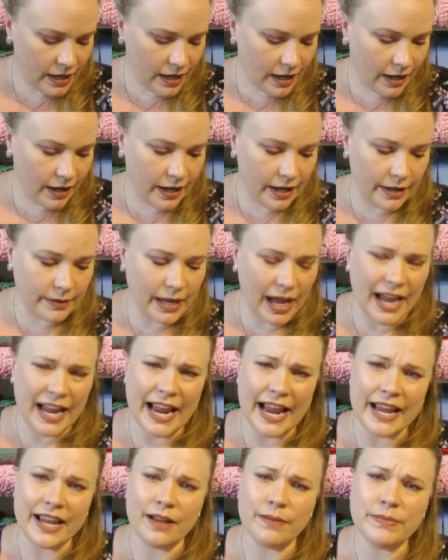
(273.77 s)
I
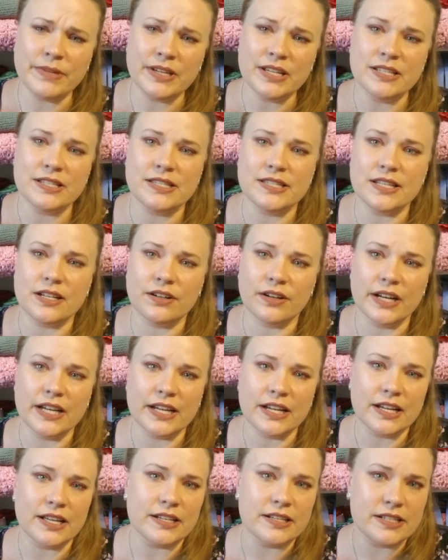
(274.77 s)
am considering
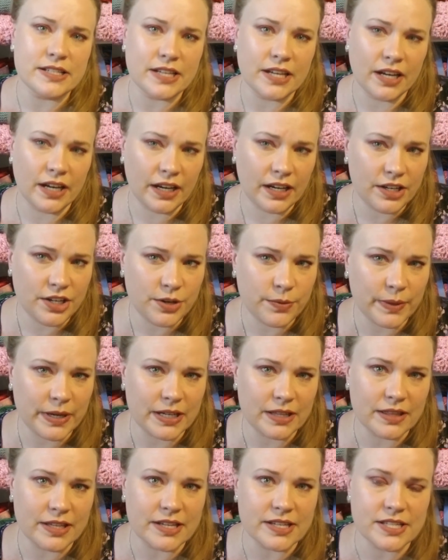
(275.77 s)

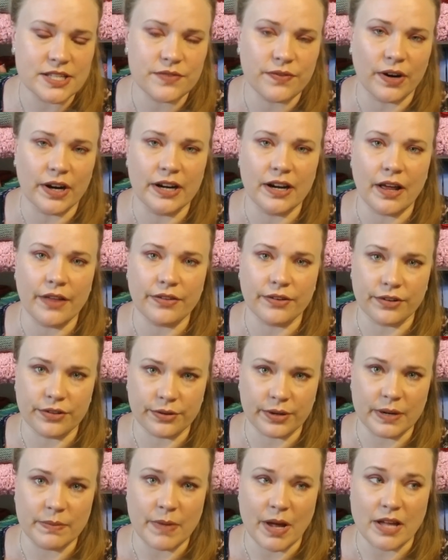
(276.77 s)
continuing this for another
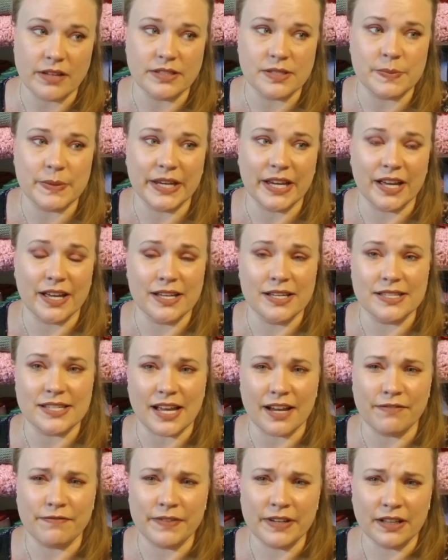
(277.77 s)
3 months because
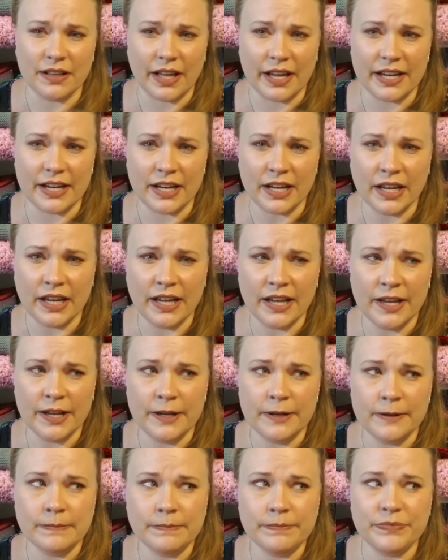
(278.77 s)
I feel like
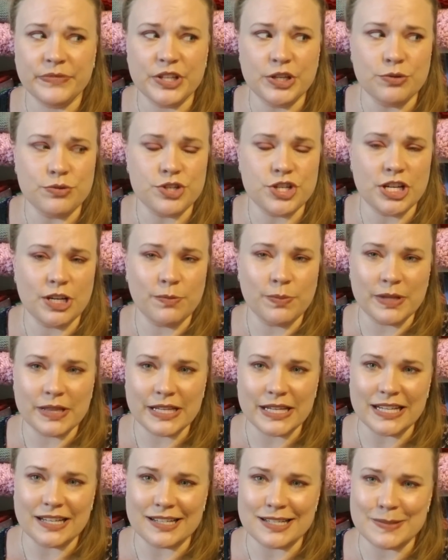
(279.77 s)
you cheapen
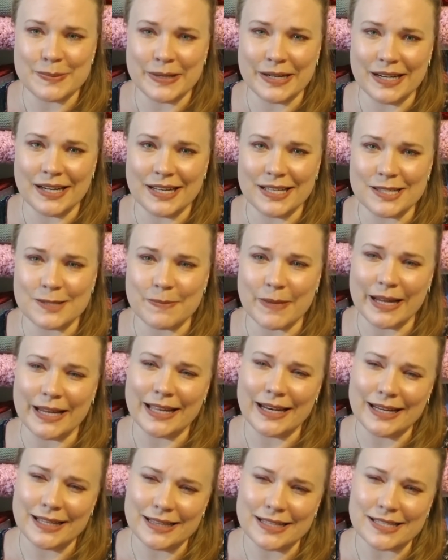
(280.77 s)
the experience by
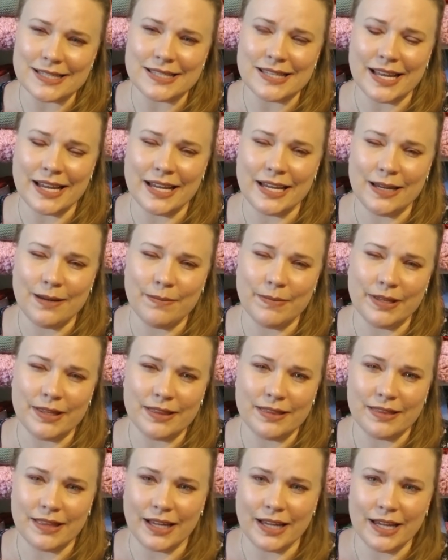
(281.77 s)
getting the same
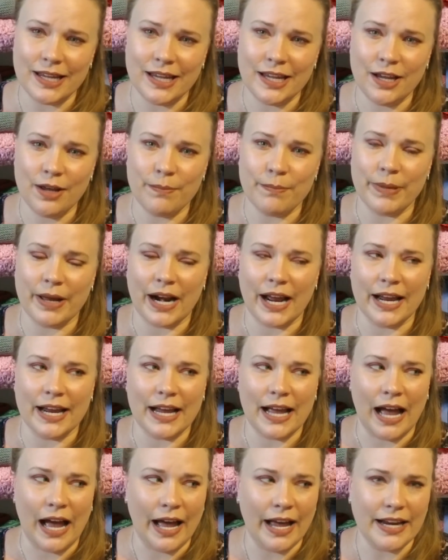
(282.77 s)
thing, but I
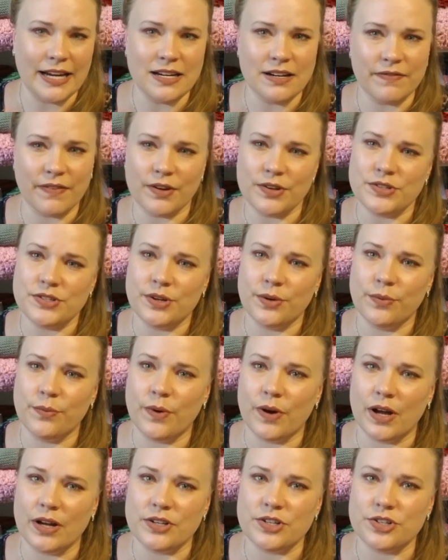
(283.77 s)
kind of also
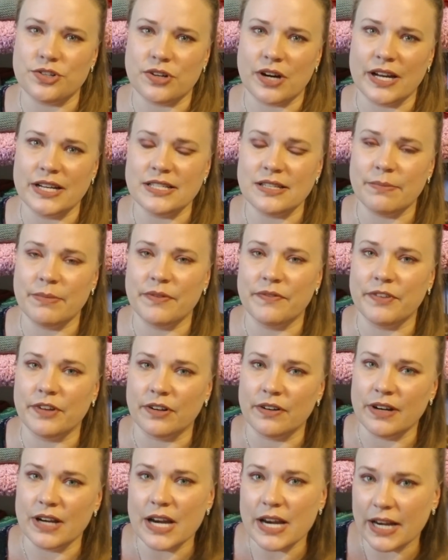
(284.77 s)
want to try some of their
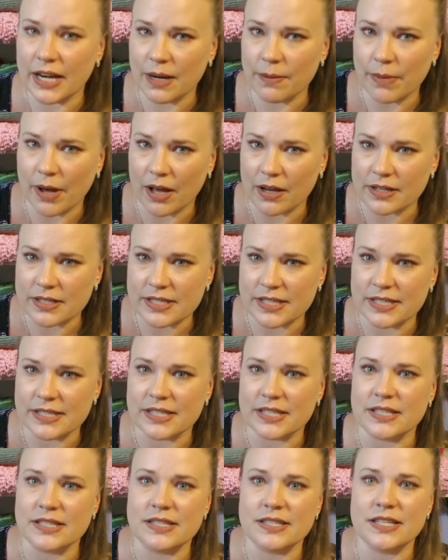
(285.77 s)
knitting boxes
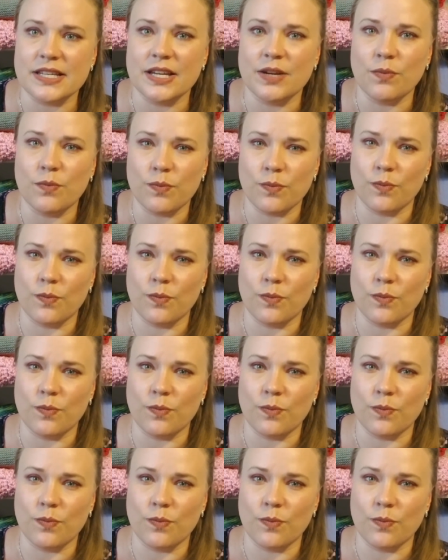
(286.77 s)
and see